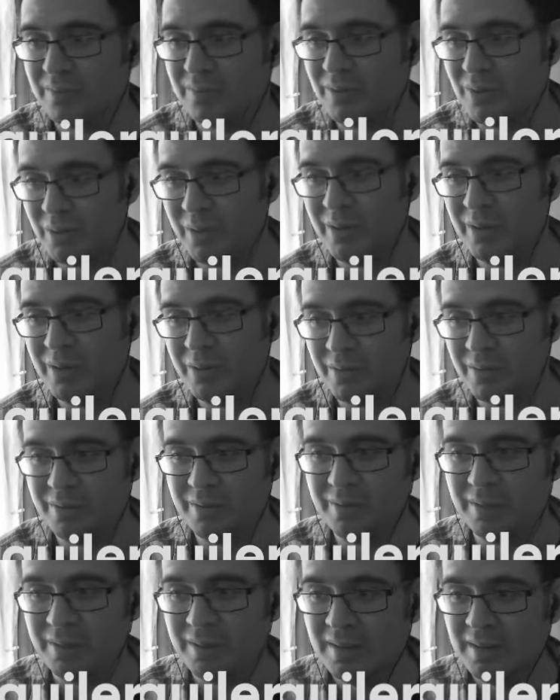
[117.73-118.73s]
going
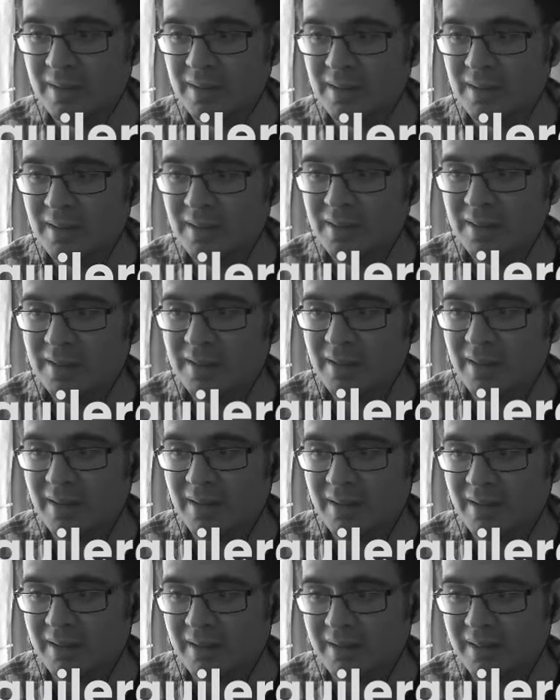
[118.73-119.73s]
on
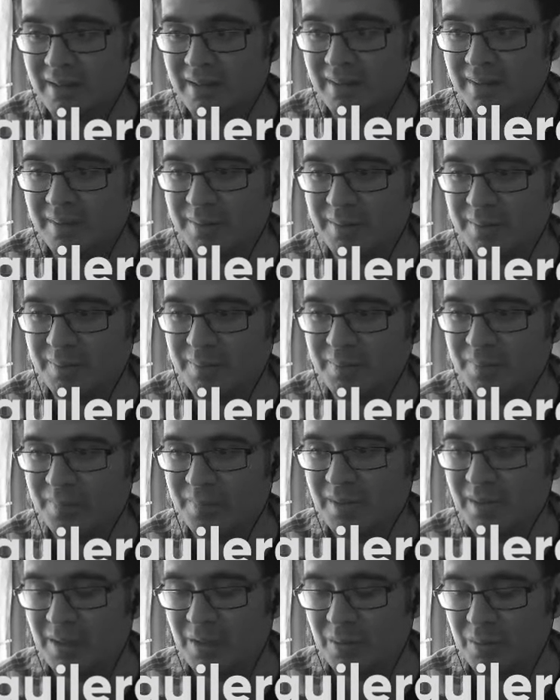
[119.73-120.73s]
the,
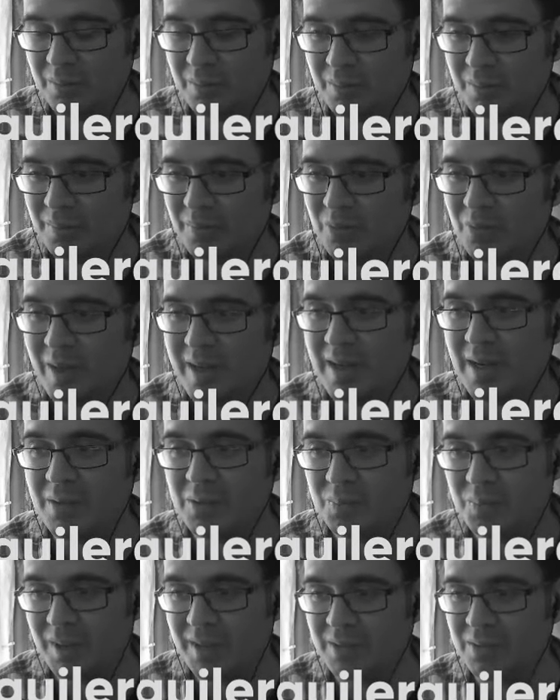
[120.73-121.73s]
you know, White House
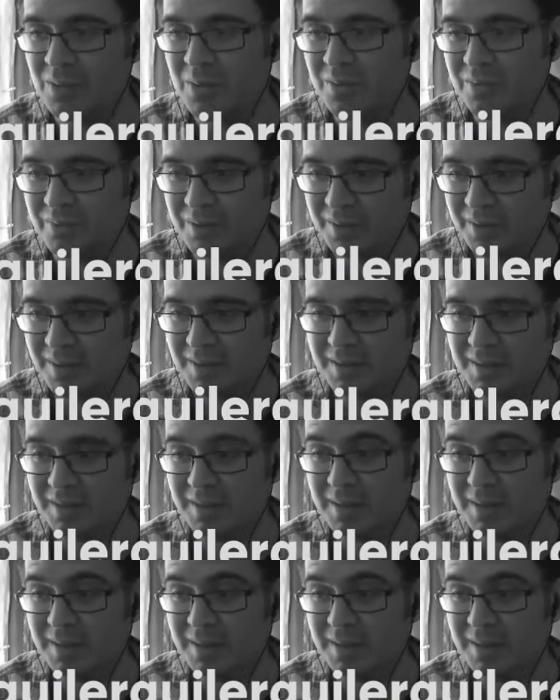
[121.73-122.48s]
press conferences and